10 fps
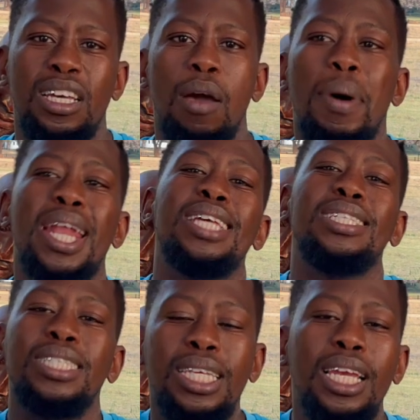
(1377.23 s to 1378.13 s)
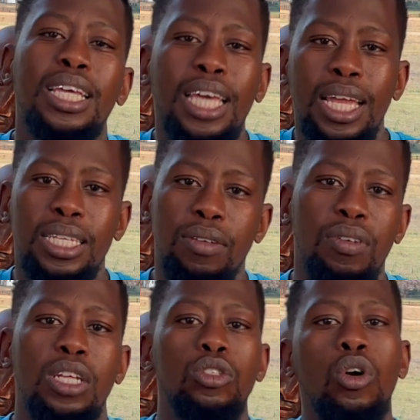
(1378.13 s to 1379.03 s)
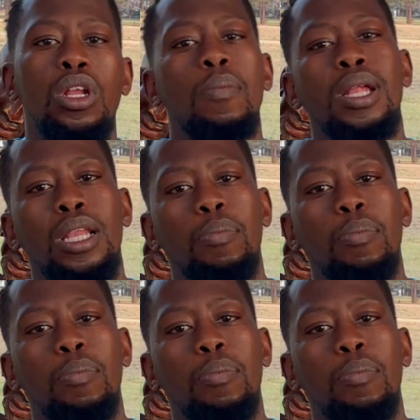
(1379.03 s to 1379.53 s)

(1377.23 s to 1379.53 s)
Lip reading: but I still get dividends on a monthly